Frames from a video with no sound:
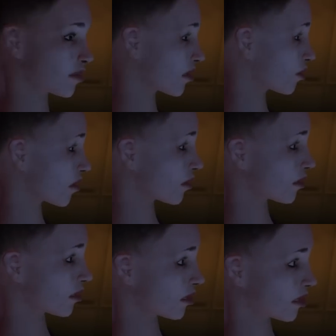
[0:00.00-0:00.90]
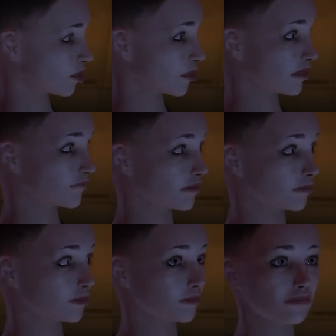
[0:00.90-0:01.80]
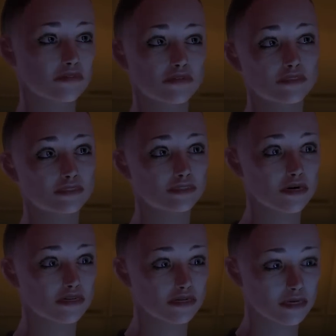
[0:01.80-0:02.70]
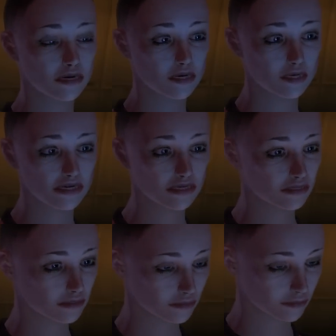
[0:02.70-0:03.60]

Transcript: Rogan, only fit to dig and carry.